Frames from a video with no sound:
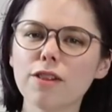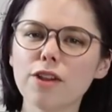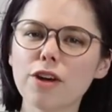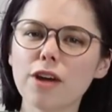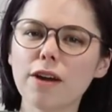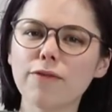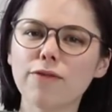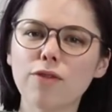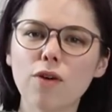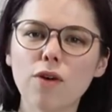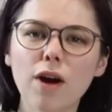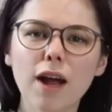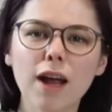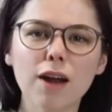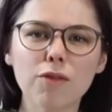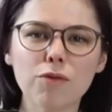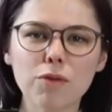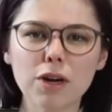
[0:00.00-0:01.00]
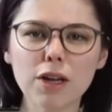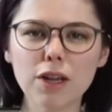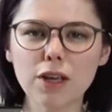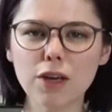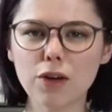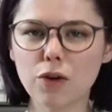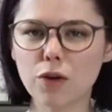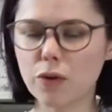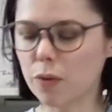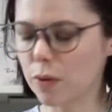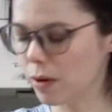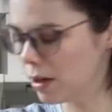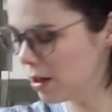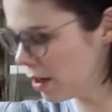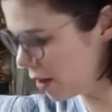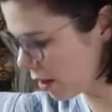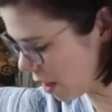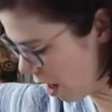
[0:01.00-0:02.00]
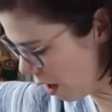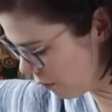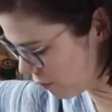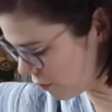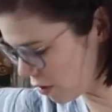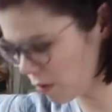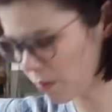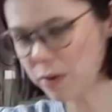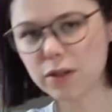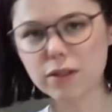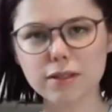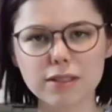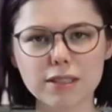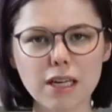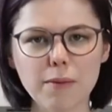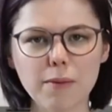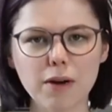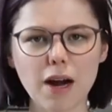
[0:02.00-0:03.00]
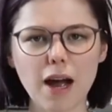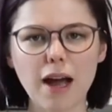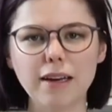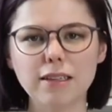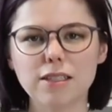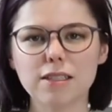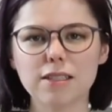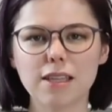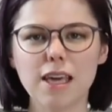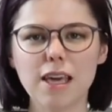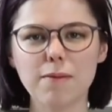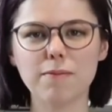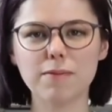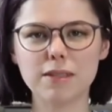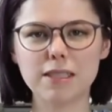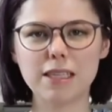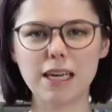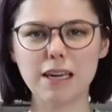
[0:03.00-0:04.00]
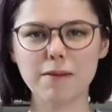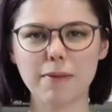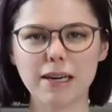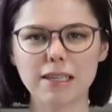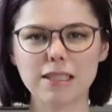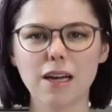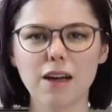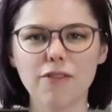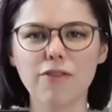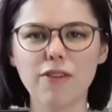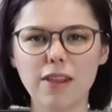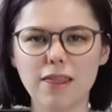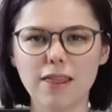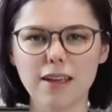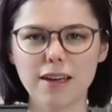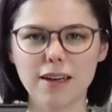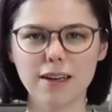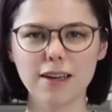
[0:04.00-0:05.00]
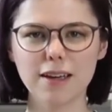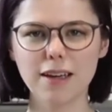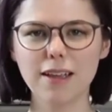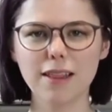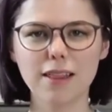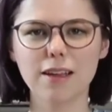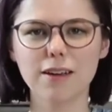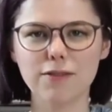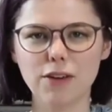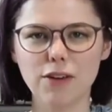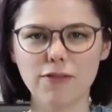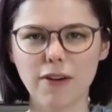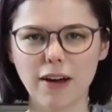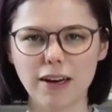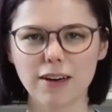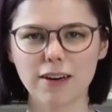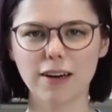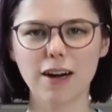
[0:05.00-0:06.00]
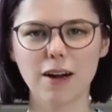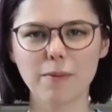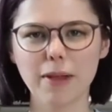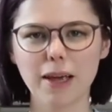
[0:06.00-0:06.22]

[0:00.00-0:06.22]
looking for a really cool, comfortable summer, I just keep seeing myself in the viewfinder and I'm